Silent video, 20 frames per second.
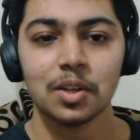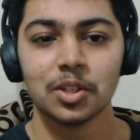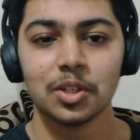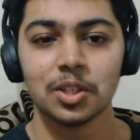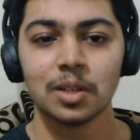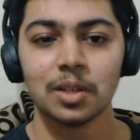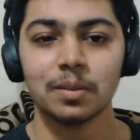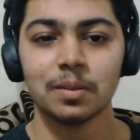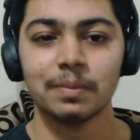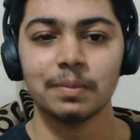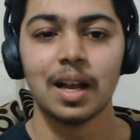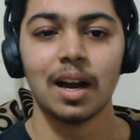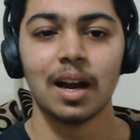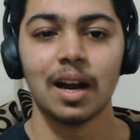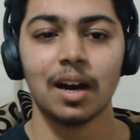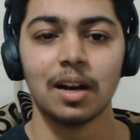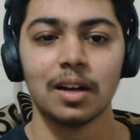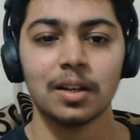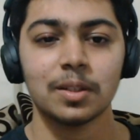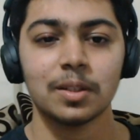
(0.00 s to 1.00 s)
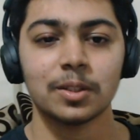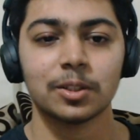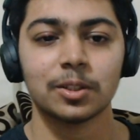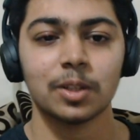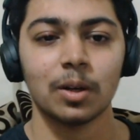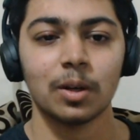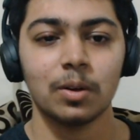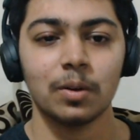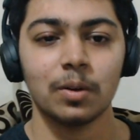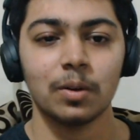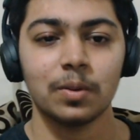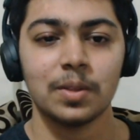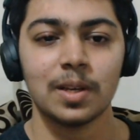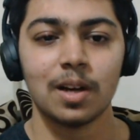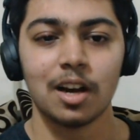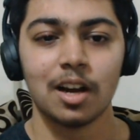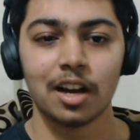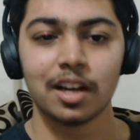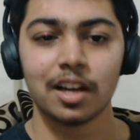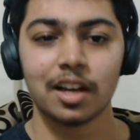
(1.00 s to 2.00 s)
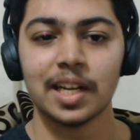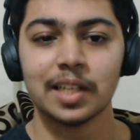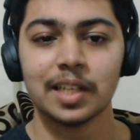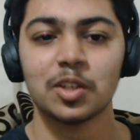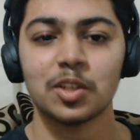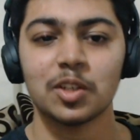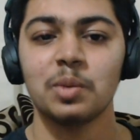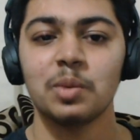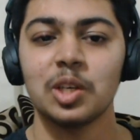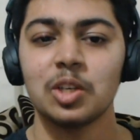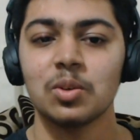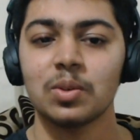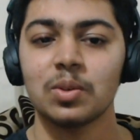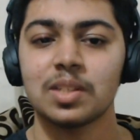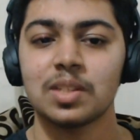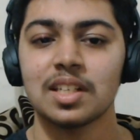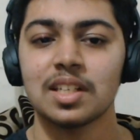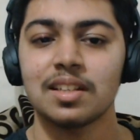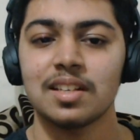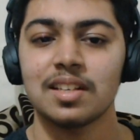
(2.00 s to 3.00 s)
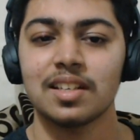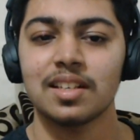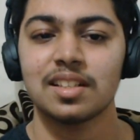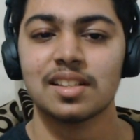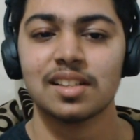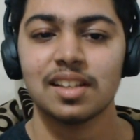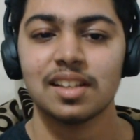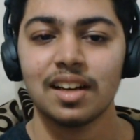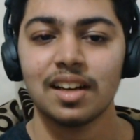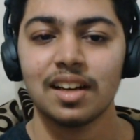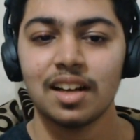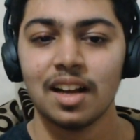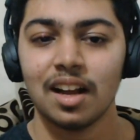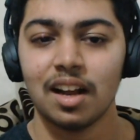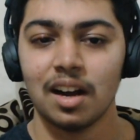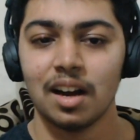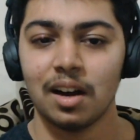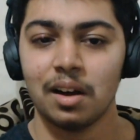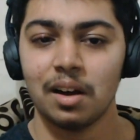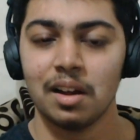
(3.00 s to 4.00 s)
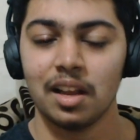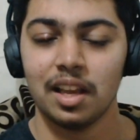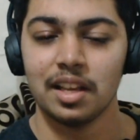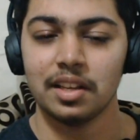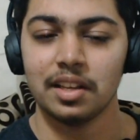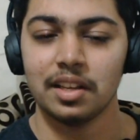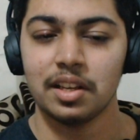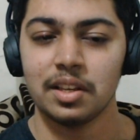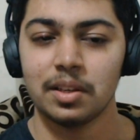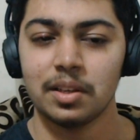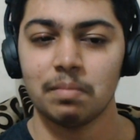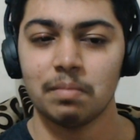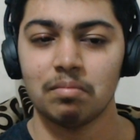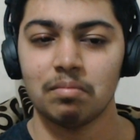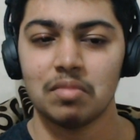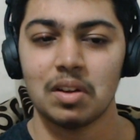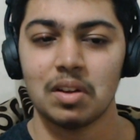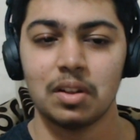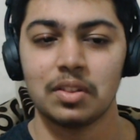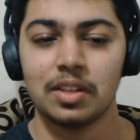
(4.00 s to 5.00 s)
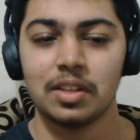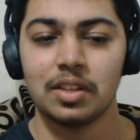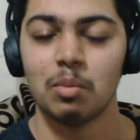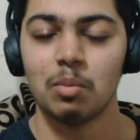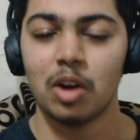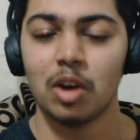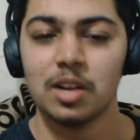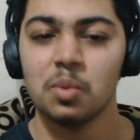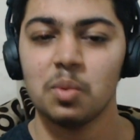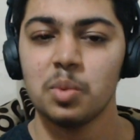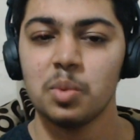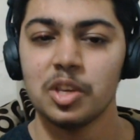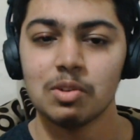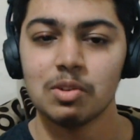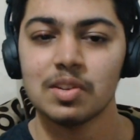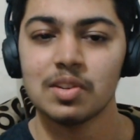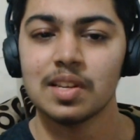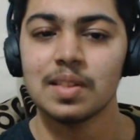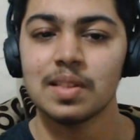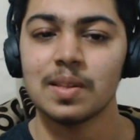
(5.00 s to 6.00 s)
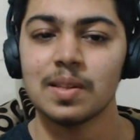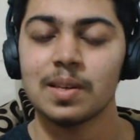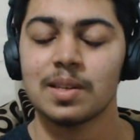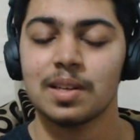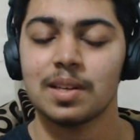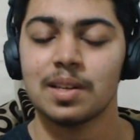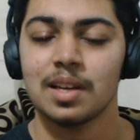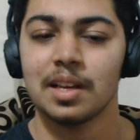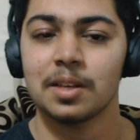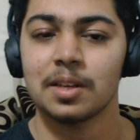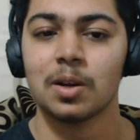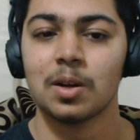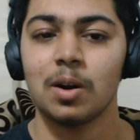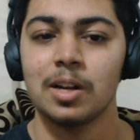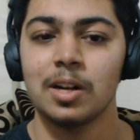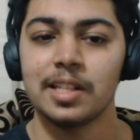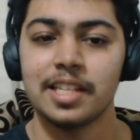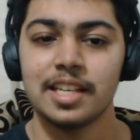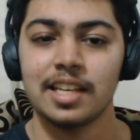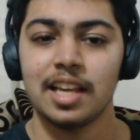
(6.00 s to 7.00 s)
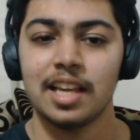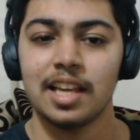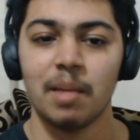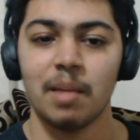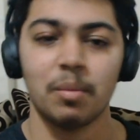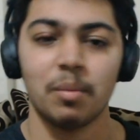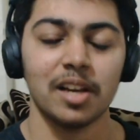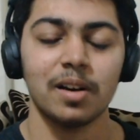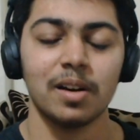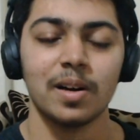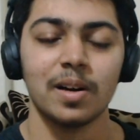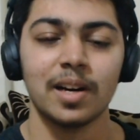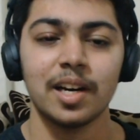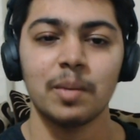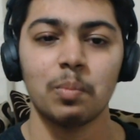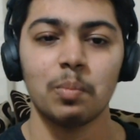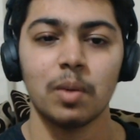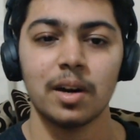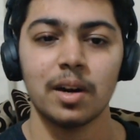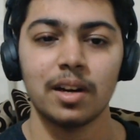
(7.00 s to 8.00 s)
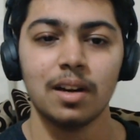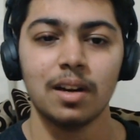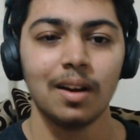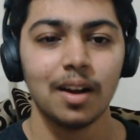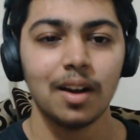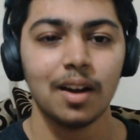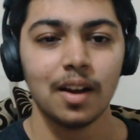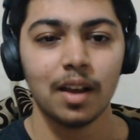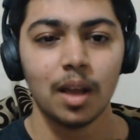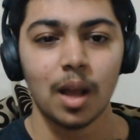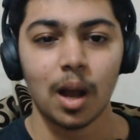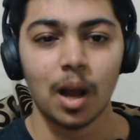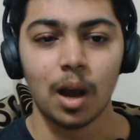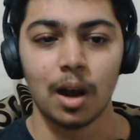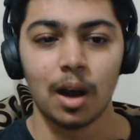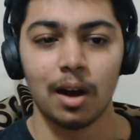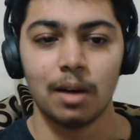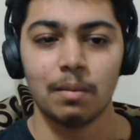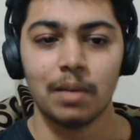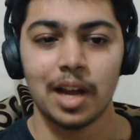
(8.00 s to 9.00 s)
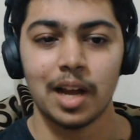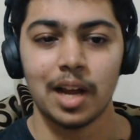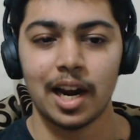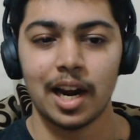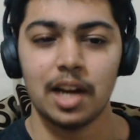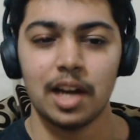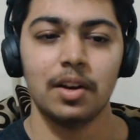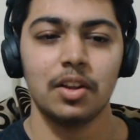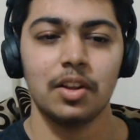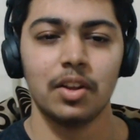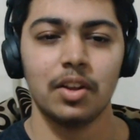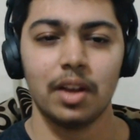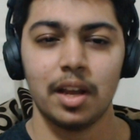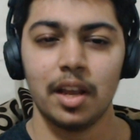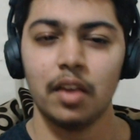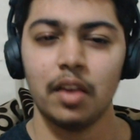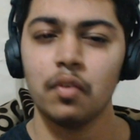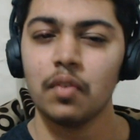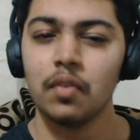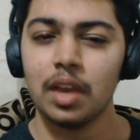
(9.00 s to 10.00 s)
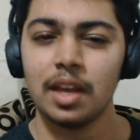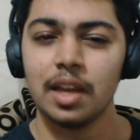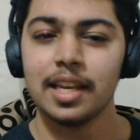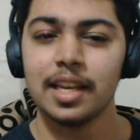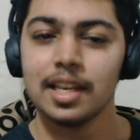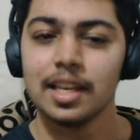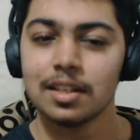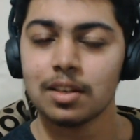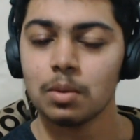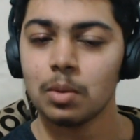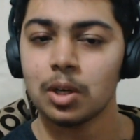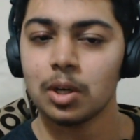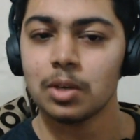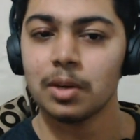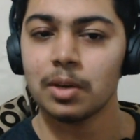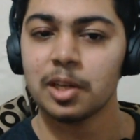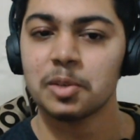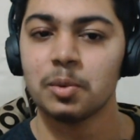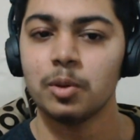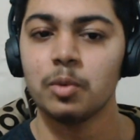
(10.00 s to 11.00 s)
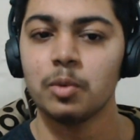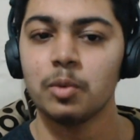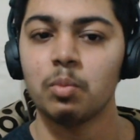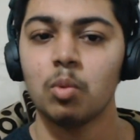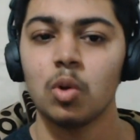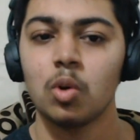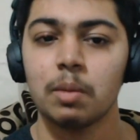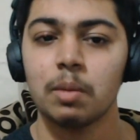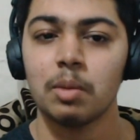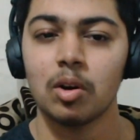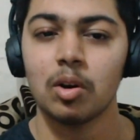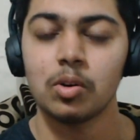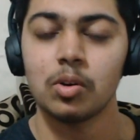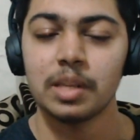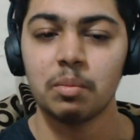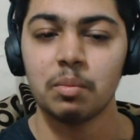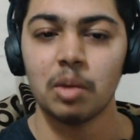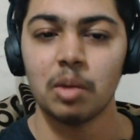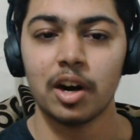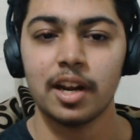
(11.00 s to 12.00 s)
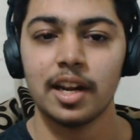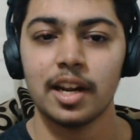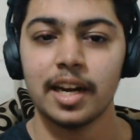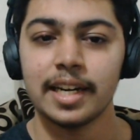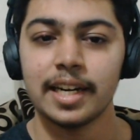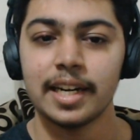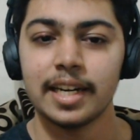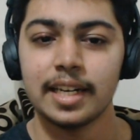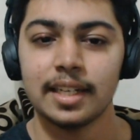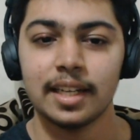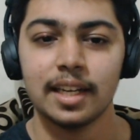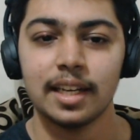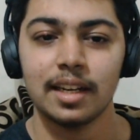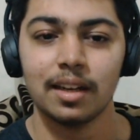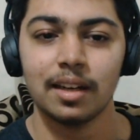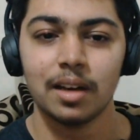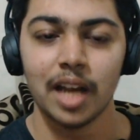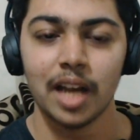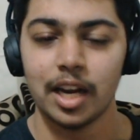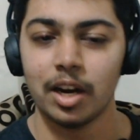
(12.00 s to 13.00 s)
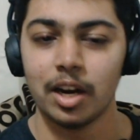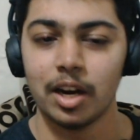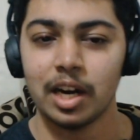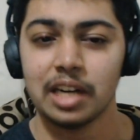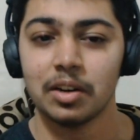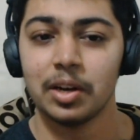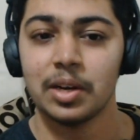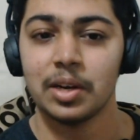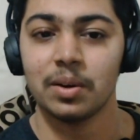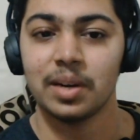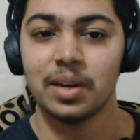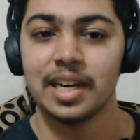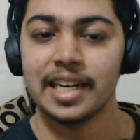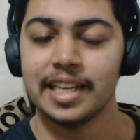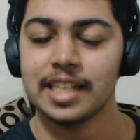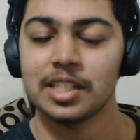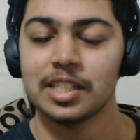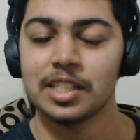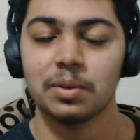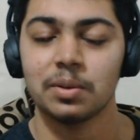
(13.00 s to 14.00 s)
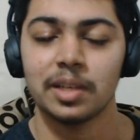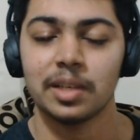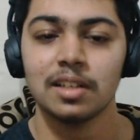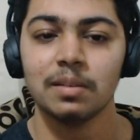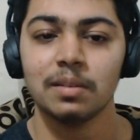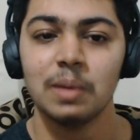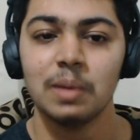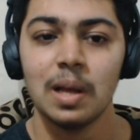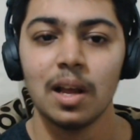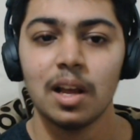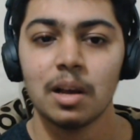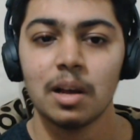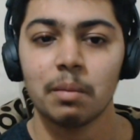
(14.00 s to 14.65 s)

Sure. Uh, so the architecture we use in this, uh, is, the model we use in this is called the MIRNet model. Um, and if in case you want to explore more about the model in detail, I'll not go into details over here.